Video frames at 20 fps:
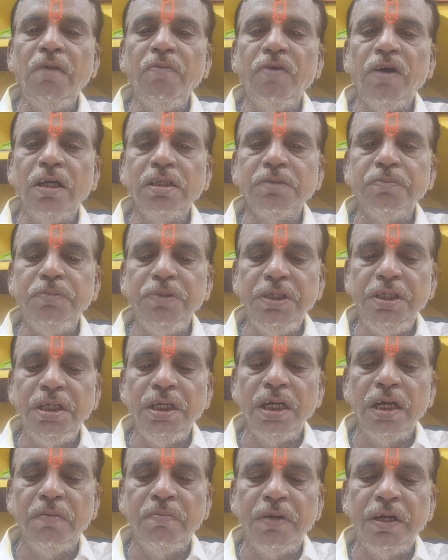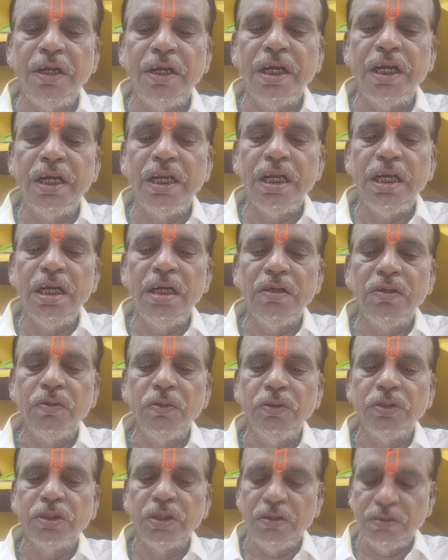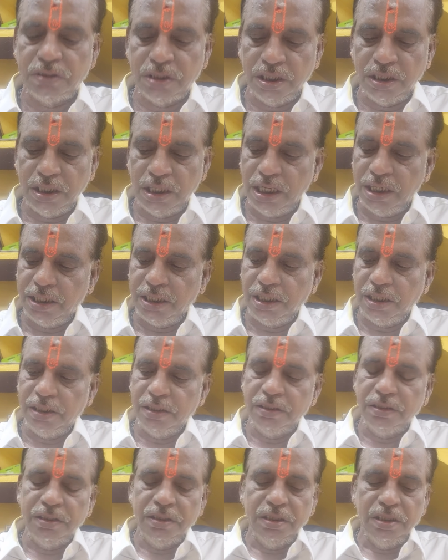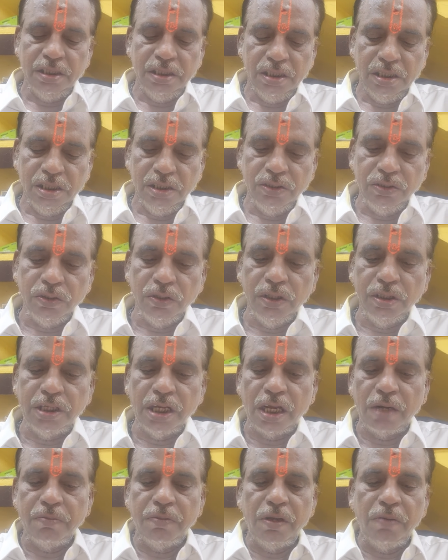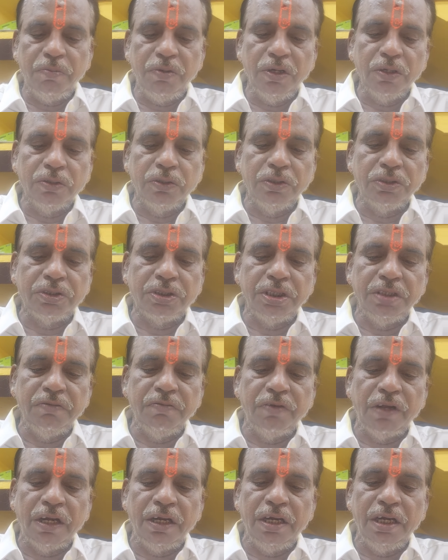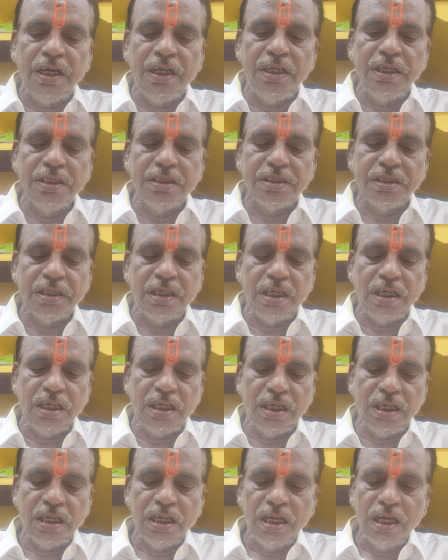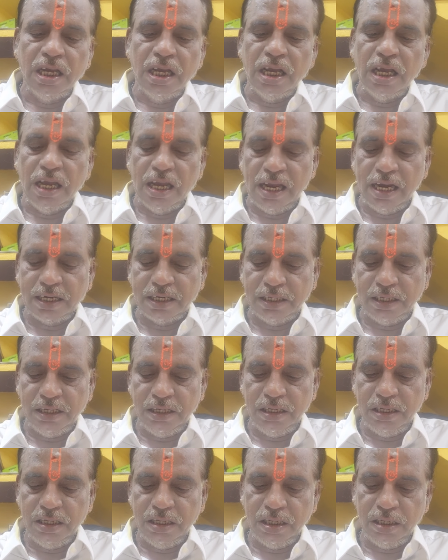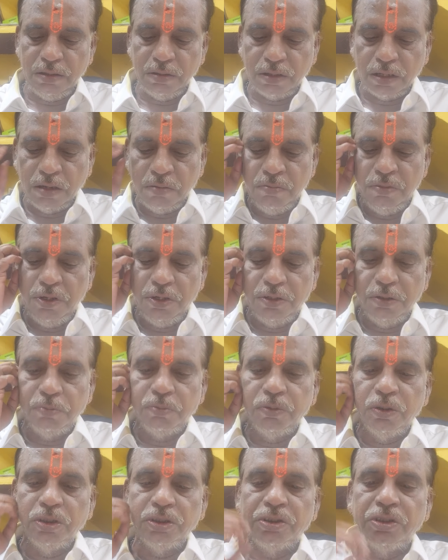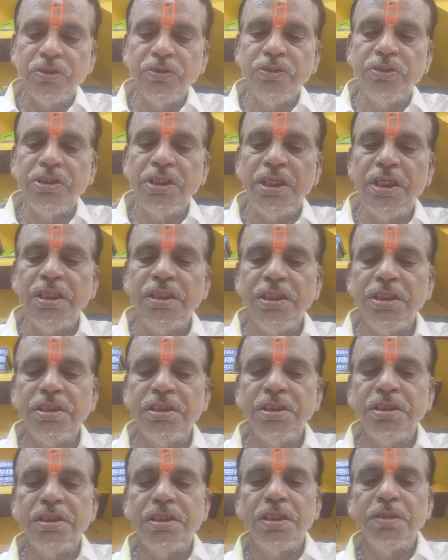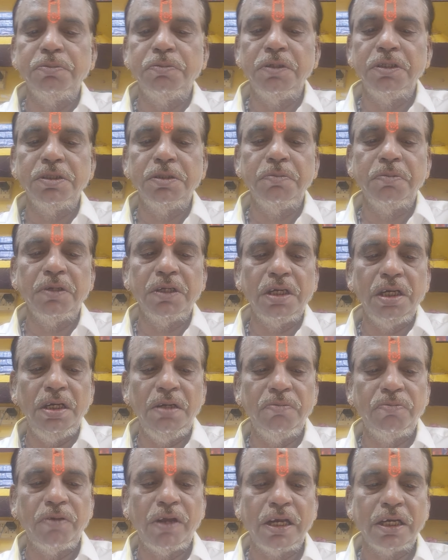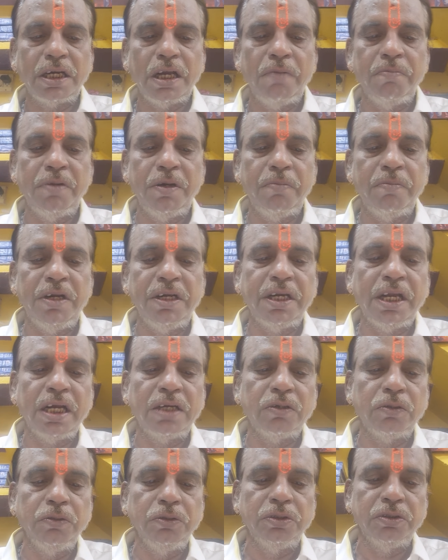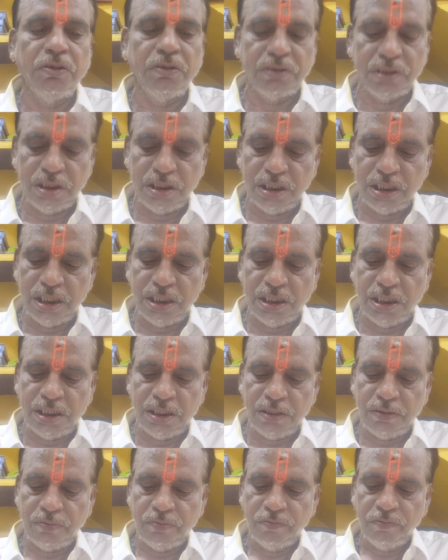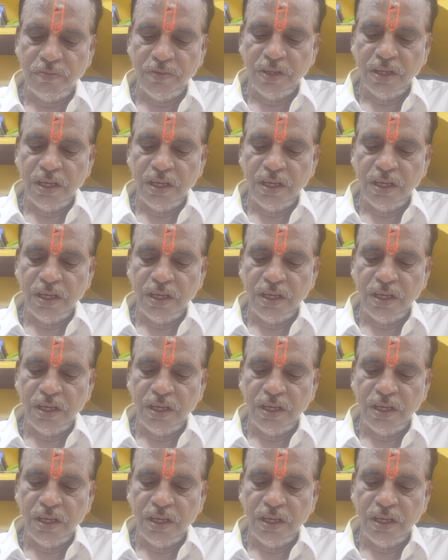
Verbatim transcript: uh, was being amended 2018. So there may be a question when this uh, Act uh, come into force. You see, this is the Specific Relief Act Amendment Act 2018.